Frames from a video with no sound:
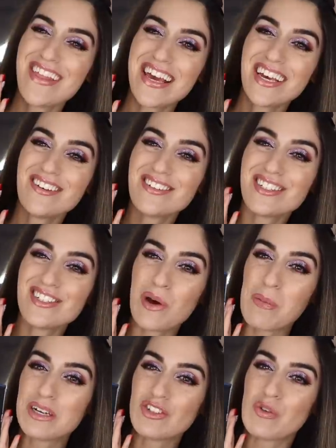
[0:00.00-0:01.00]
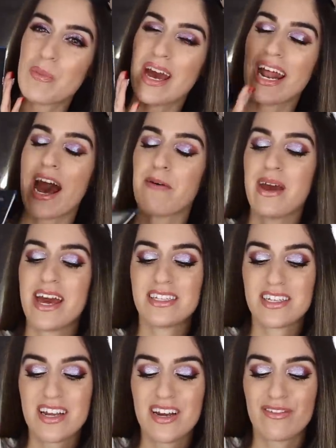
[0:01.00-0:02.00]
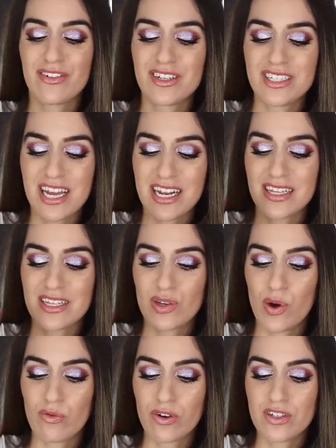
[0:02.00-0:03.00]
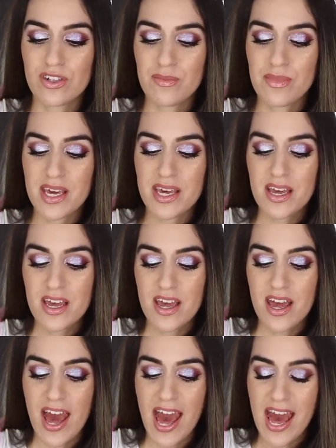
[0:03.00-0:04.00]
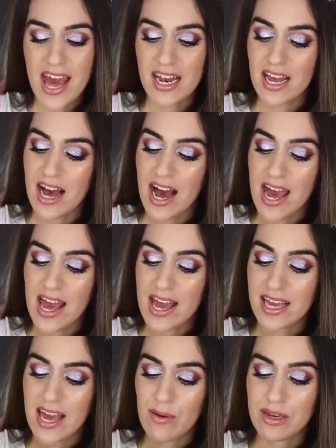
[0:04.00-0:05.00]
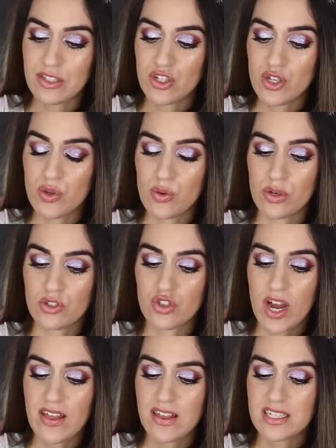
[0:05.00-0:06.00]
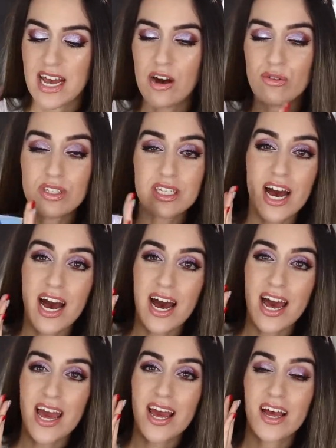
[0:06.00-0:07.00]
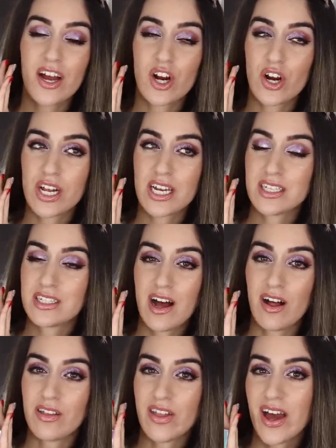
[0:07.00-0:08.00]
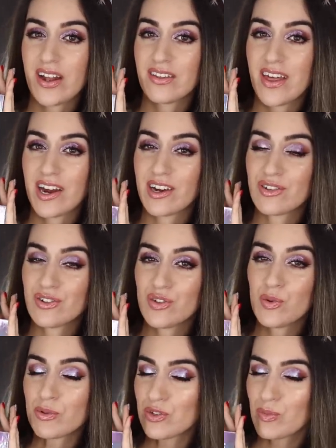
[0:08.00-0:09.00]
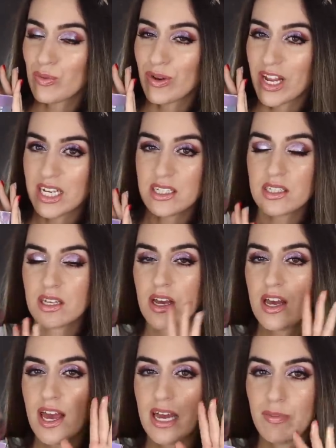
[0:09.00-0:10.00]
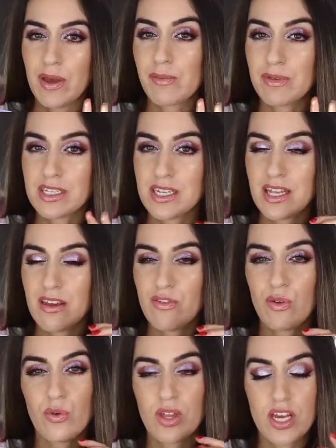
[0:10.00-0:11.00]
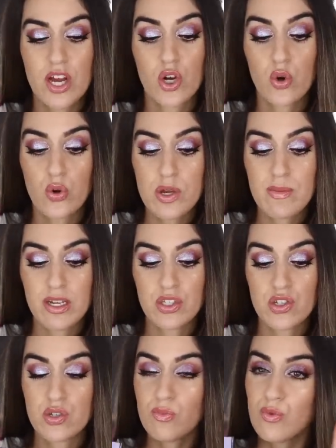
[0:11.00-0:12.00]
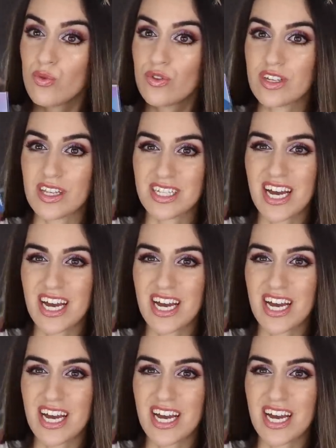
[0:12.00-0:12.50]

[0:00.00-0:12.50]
Thank you so much to Bad Habit for sending this over to me. And I can't wait to try this out. I already can tell that they are super, super nice and pigmented, and they feel really creamy and smooth to the